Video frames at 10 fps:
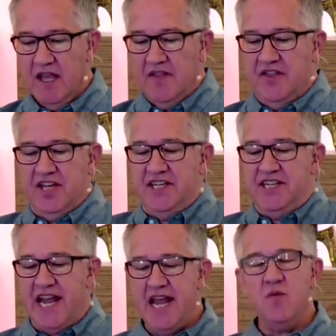the
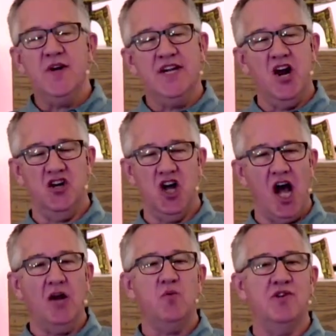day when our
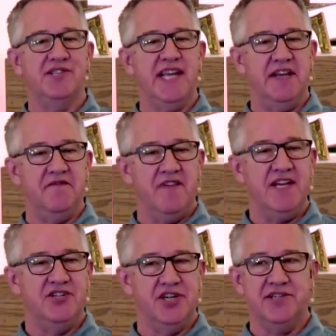God will seek
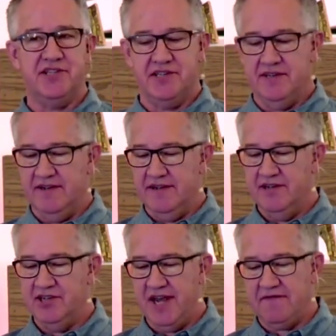vengeance,
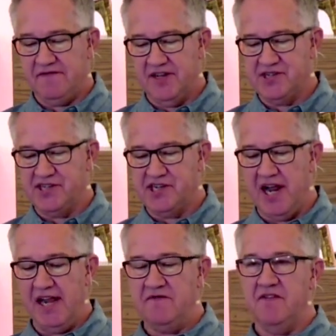Jeff, there's a
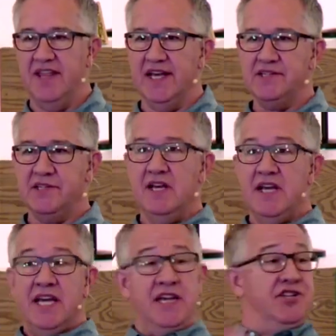slide for this,
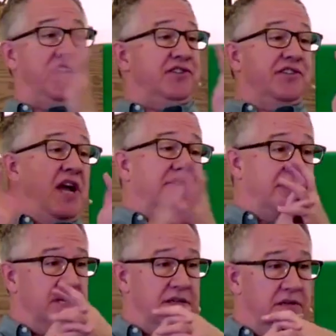he just
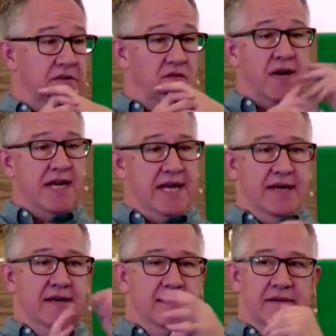doesn't read it.
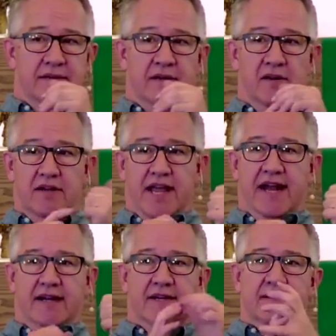Look
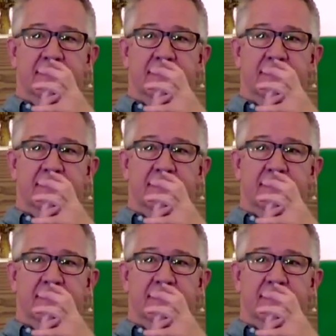at it.